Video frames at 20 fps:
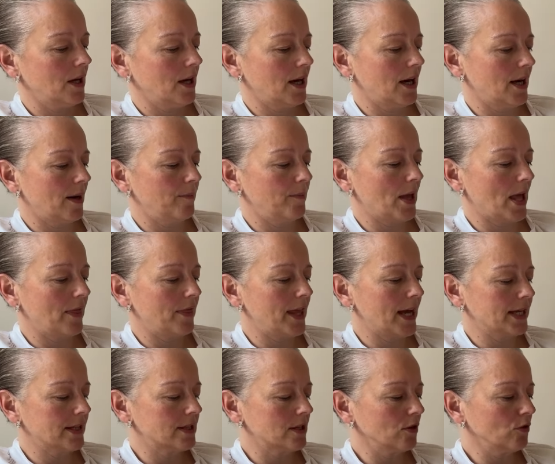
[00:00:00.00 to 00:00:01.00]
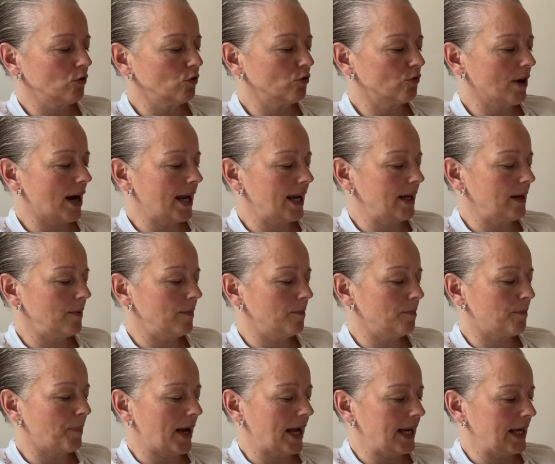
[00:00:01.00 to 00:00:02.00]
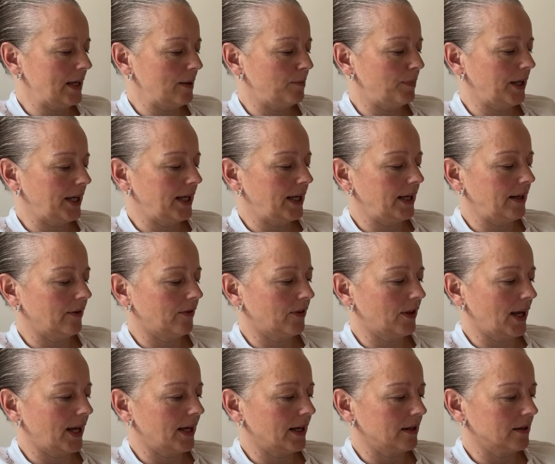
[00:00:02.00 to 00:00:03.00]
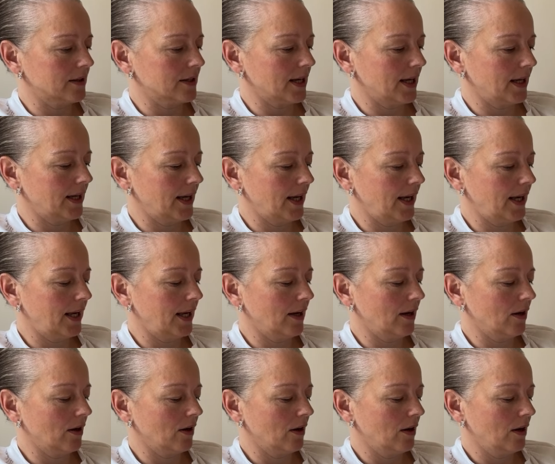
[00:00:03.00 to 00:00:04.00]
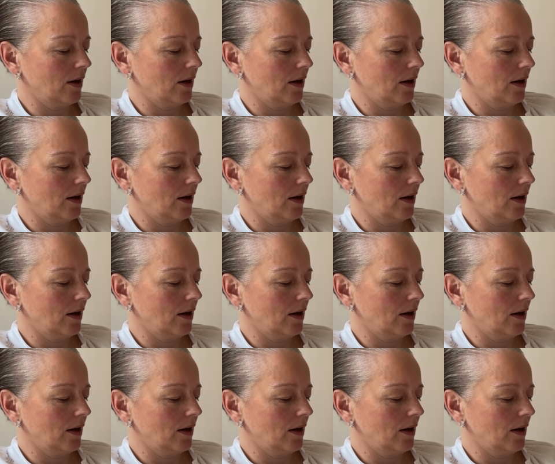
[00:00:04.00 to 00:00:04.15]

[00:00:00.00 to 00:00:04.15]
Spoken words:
There's some great baby things in here,